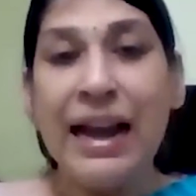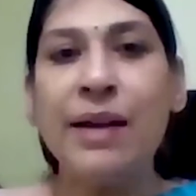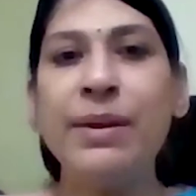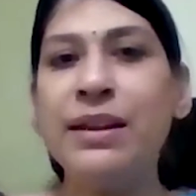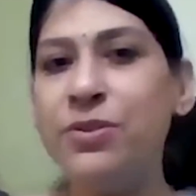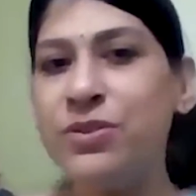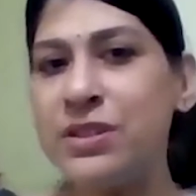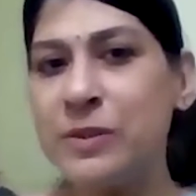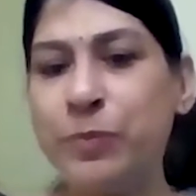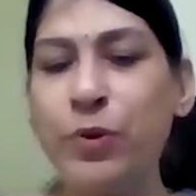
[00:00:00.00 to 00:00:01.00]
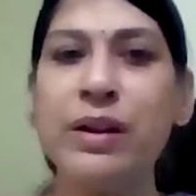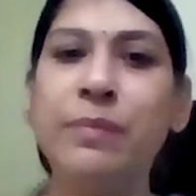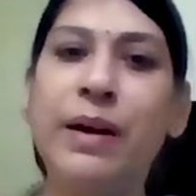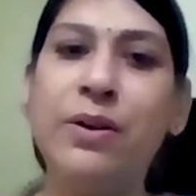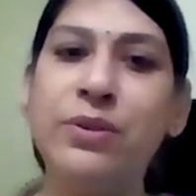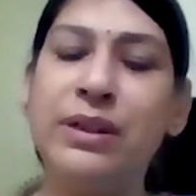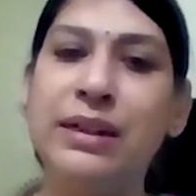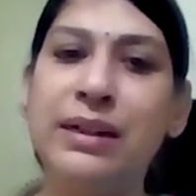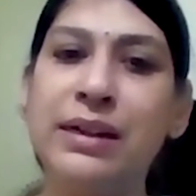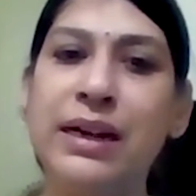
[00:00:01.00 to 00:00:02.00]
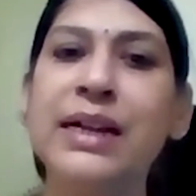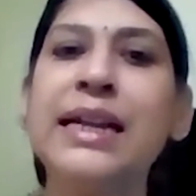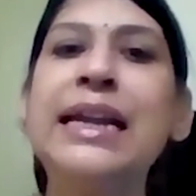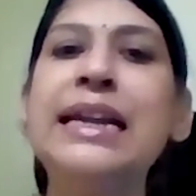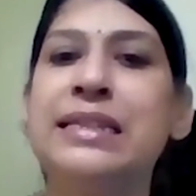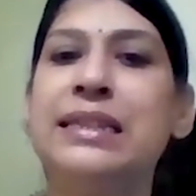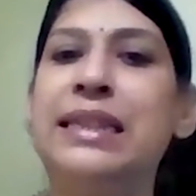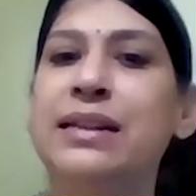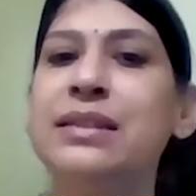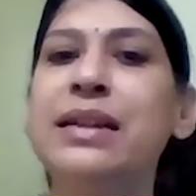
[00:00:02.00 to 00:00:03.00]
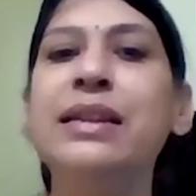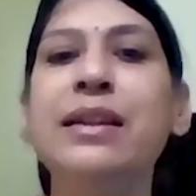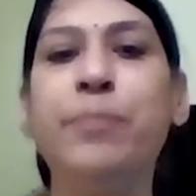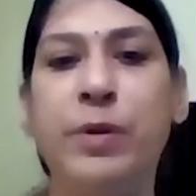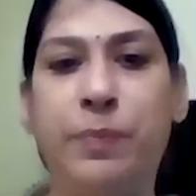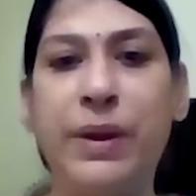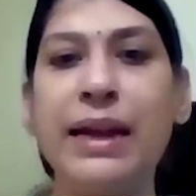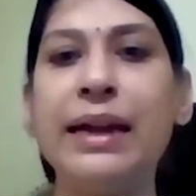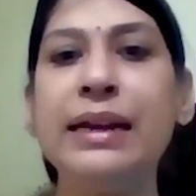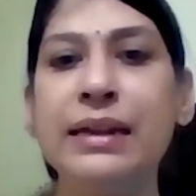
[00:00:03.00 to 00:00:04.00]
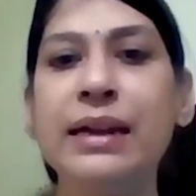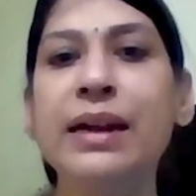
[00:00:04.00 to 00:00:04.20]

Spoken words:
I mean, you just spoke about a kit that is getting prepared